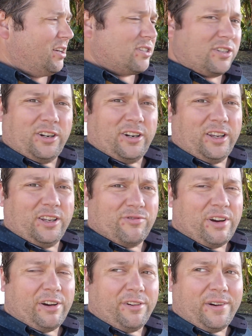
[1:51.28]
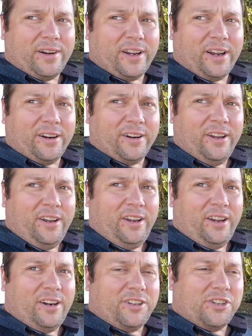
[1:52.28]
certainly is very run down,
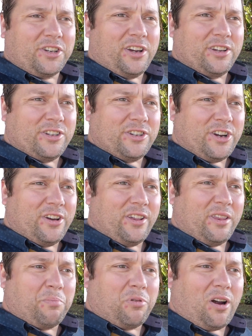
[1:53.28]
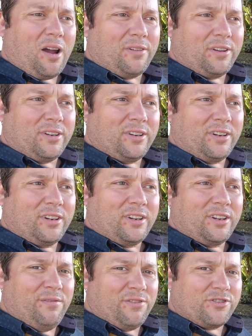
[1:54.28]
and it just goes to show that the private
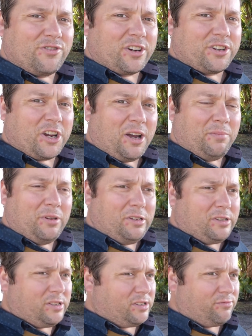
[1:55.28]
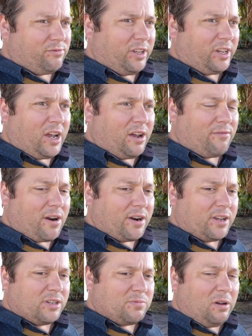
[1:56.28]
infrastructure companies really can't run
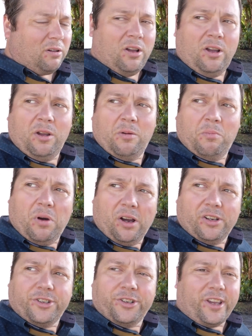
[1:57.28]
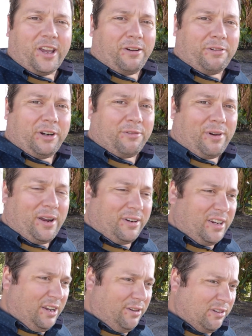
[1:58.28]
it as well. Mind you, the area
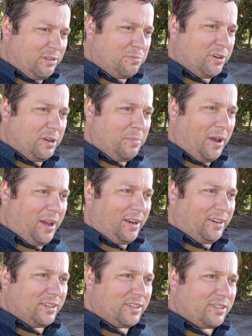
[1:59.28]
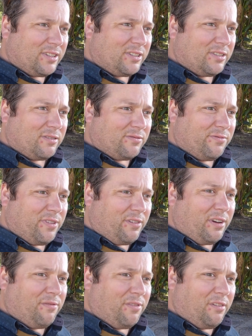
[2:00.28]
around here is pretty bad. It's
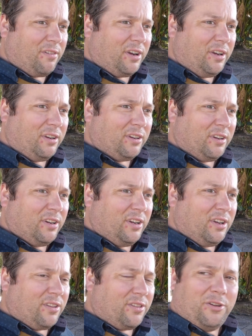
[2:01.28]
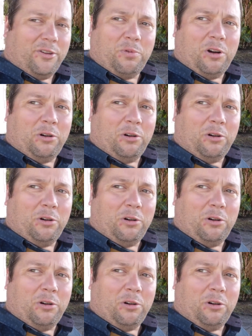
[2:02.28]
very, very third